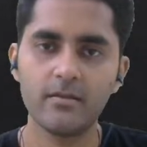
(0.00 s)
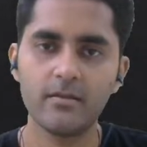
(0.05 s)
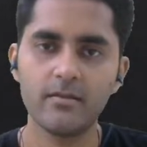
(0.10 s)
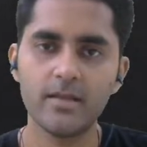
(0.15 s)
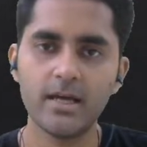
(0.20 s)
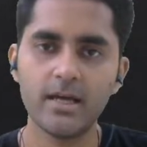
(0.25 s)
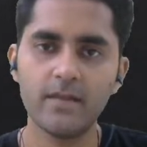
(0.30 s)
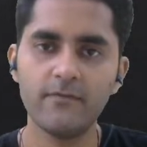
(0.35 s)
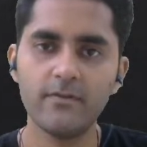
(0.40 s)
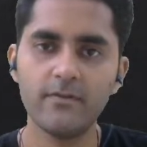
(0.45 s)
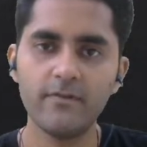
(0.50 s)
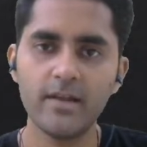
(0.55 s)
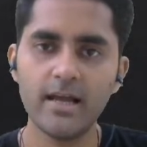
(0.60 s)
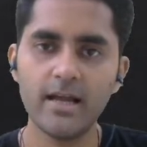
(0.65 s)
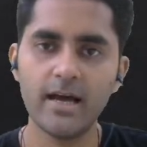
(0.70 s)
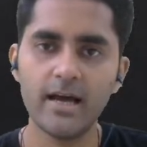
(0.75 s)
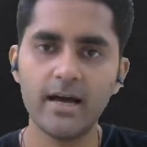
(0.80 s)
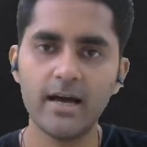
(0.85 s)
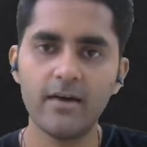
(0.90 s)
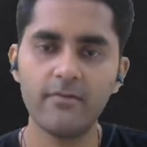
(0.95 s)
Then we will
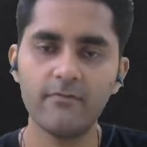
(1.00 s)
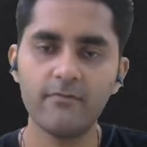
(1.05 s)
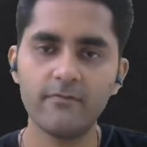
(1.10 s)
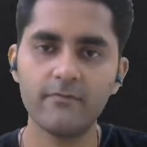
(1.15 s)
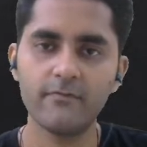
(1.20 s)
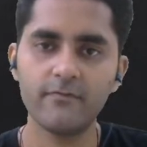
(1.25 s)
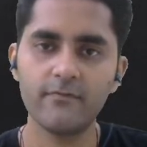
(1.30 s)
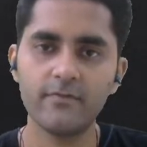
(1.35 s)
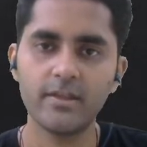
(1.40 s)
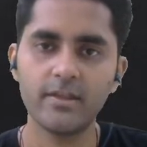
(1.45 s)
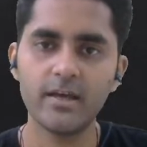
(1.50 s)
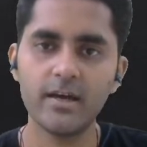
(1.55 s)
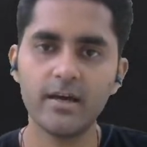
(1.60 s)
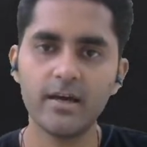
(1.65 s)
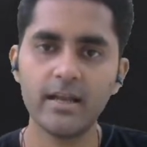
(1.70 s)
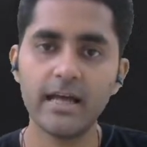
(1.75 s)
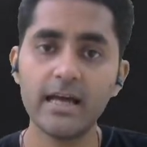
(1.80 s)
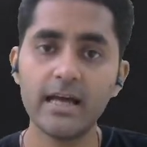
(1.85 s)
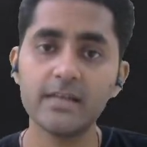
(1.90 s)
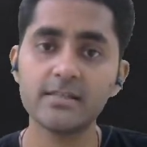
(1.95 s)
have their
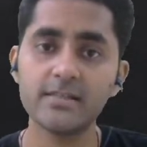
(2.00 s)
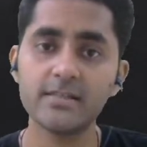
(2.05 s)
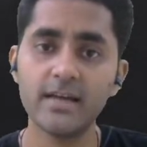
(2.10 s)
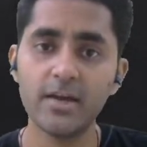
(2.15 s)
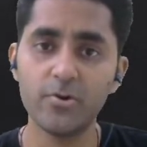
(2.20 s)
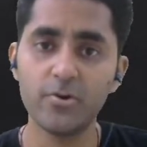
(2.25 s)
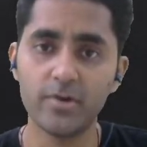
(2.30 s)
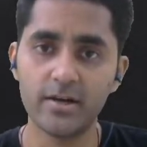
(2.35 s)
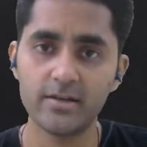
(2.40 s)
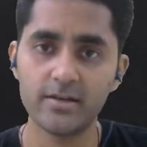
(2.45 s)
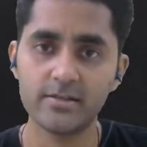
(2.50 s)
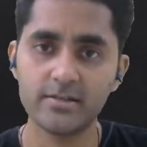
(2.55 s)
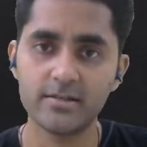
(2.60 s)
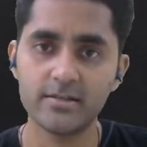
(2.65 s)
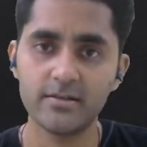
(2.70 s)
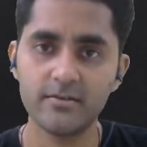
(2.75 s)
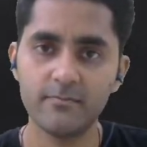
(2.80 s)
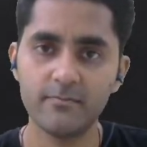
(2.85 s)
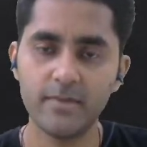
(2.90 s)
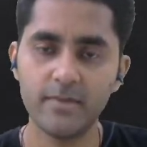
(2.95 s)
SI units
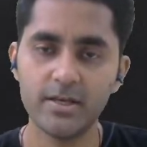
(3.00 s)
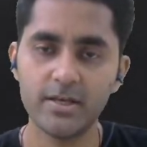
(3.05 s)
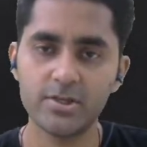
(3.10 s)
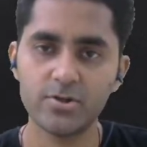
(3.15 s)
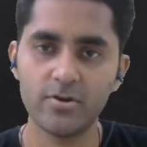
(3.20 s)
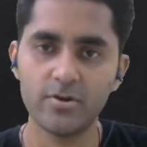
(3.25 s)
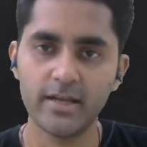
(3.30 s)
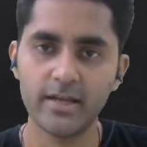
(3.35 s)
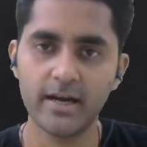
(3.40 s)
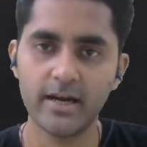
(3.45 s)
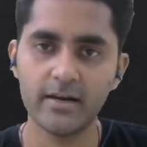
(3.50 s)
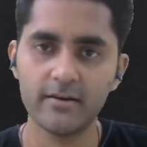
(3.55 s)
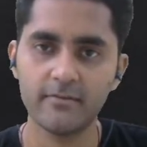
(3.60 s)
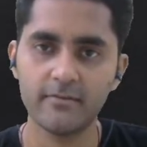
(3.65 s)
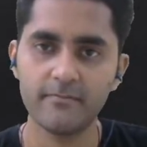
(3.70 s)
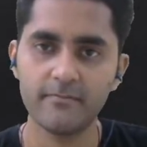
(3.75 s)
based on that.